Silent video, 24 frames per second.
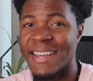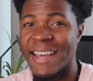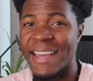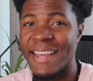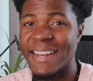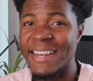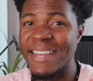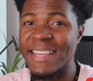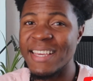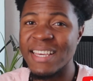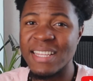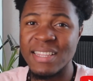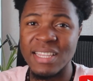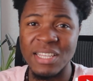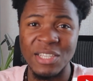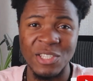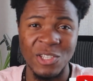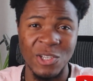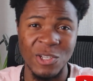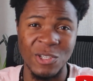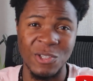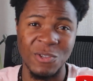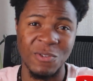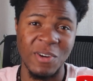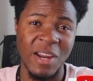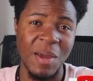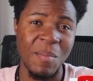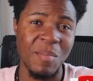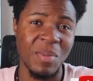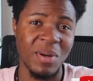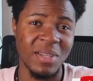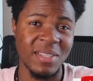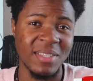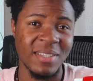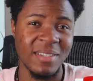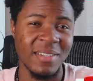kindly hit the subscribe
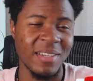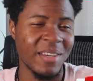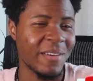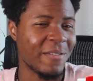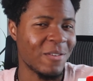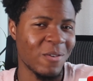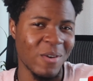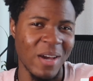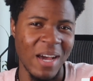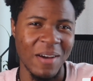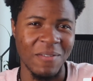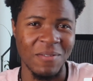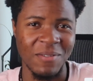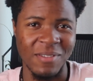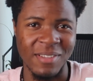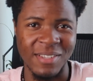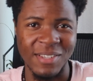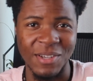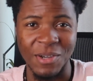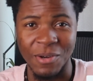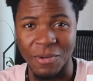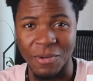button if you haven't